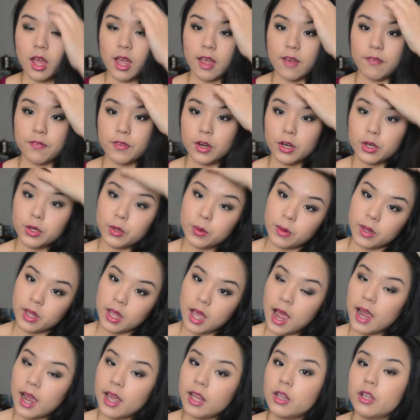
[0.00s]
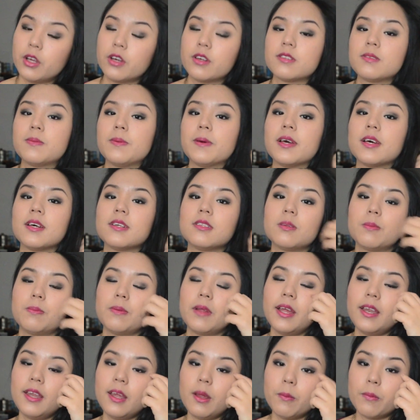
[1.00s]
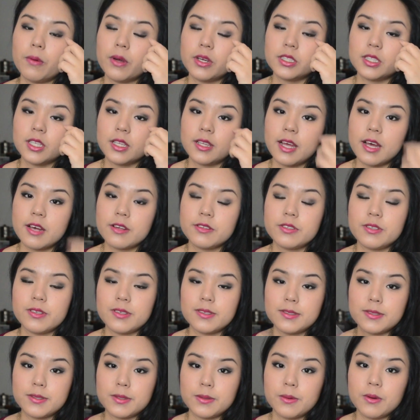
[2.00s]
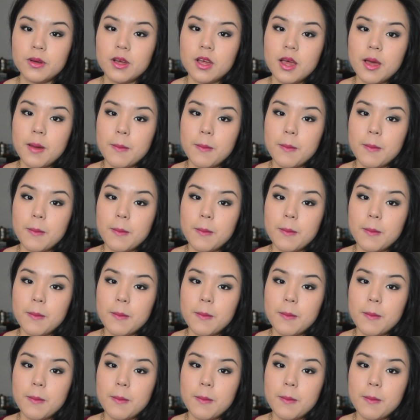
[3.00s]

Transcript: if they're doing eye looks, because a blending brush allows you to